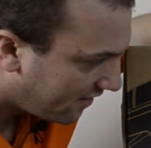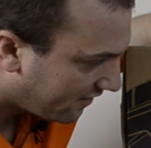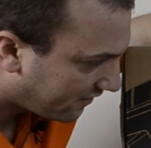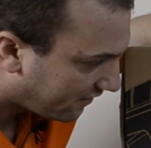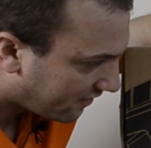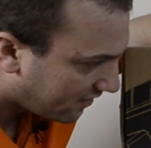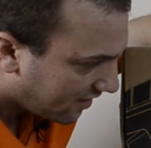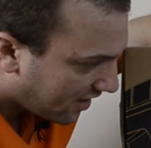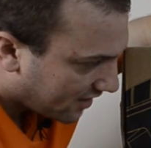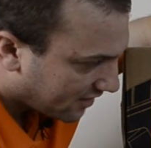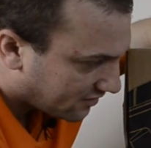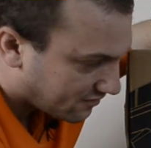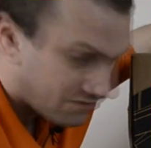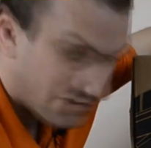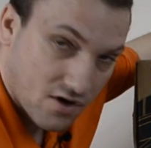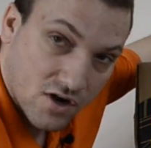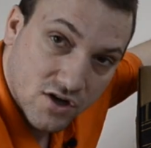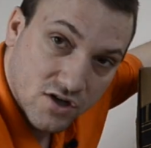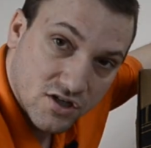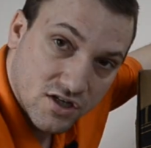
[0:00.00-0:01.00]
there's a nice
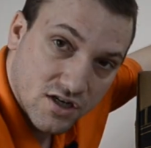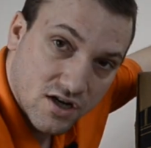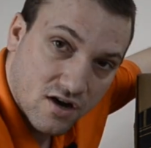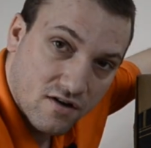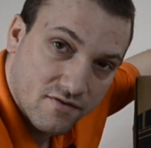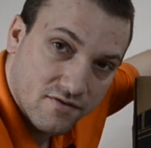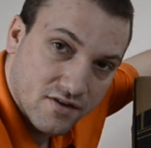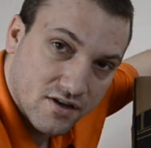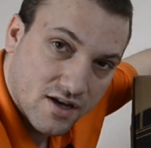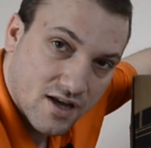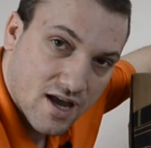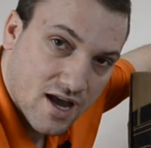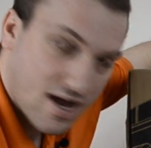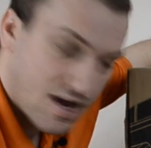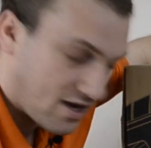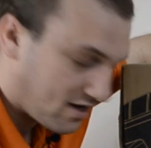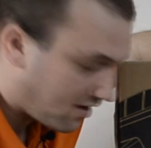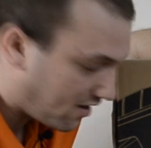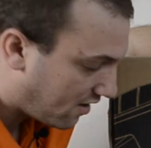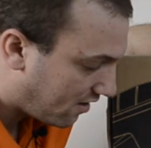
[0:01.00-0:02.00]
version of the
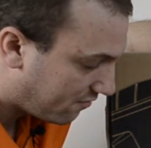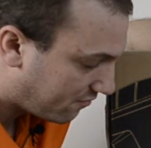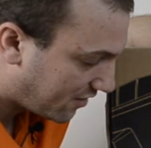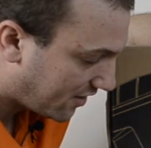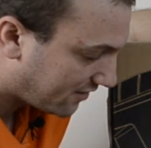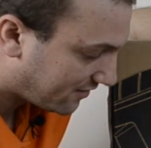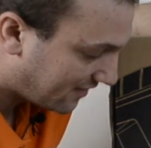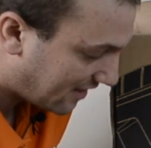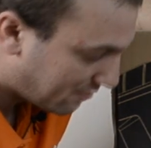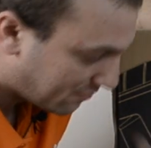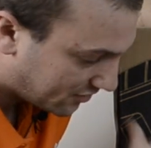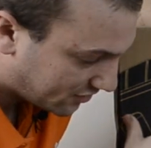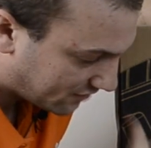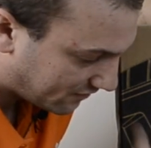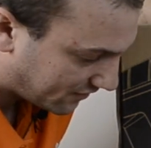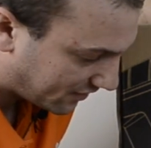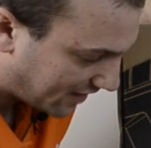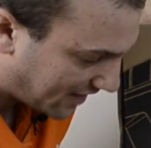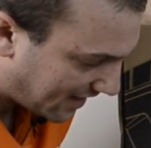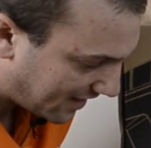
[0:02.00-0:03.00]
case, uh, nice image
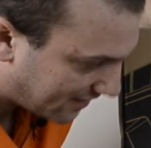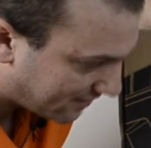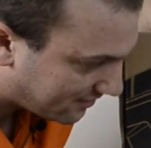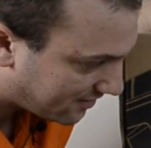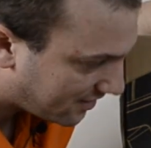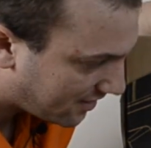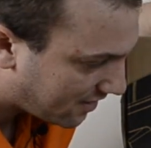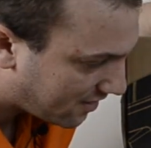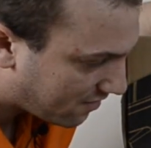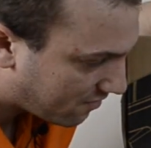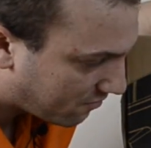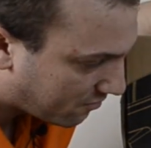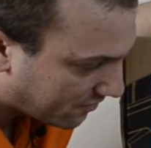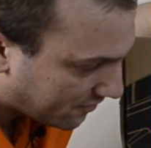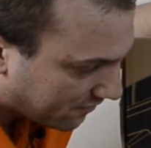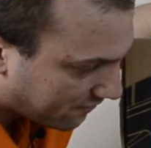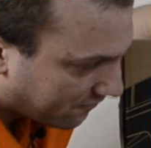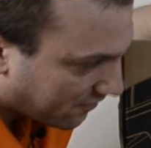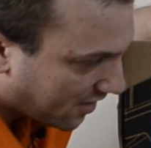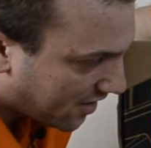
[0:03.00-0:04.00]
of the case here
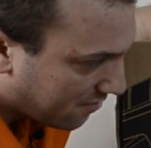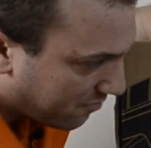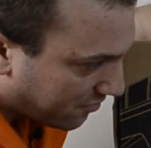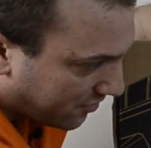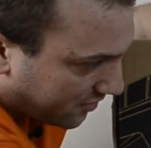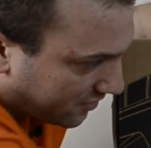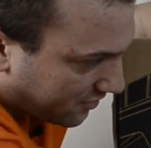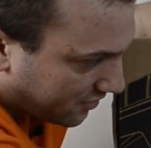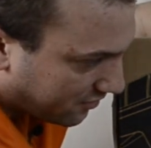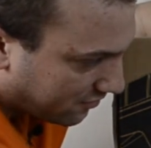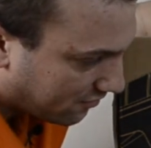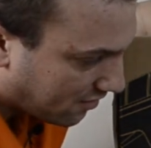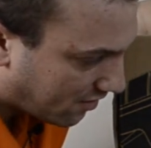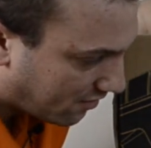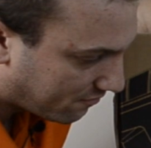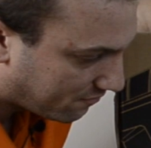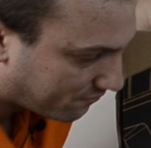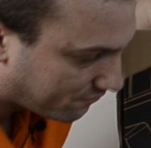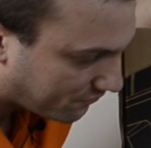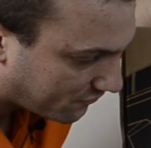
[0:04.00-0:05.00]
with a Viper to the
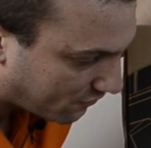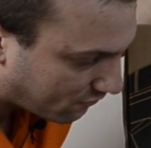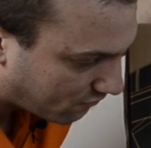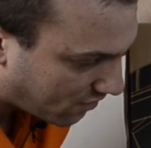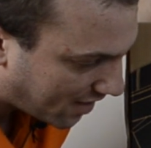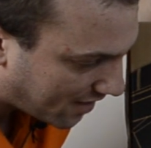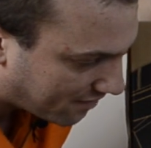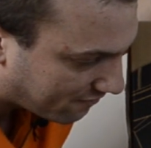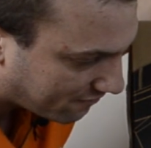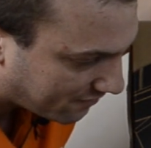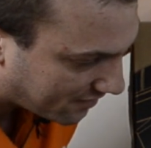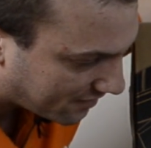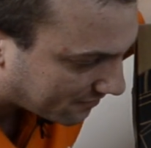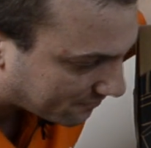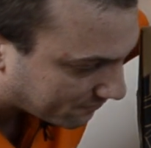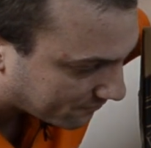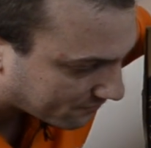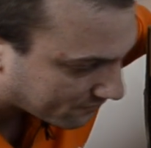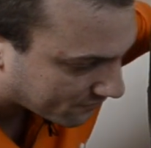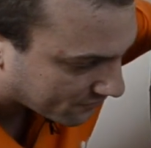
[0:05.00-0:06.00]
um, right of it.